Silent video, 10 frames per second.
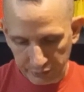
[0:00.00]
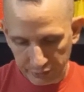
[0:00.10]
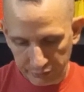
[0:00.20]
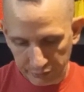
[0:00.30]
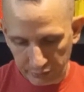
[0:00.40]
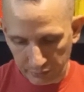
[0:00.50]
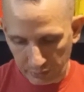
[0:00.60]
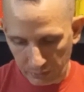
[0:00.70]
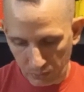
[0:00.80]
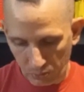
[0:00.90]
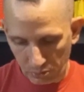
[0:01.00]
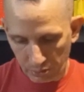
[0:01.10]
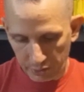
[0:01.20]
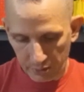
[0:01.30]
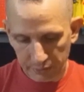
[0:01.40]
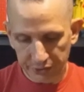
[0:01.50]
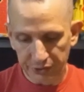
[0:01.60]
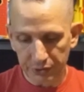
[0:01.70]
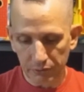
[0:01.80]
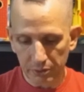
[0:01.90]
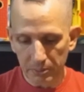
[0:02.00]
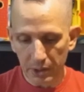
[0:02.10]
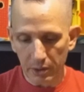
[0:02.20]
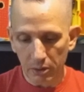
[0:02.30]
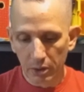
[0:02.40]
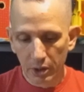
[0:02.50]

let's see if they're in order or not. Well, I guess it doesn't really matter.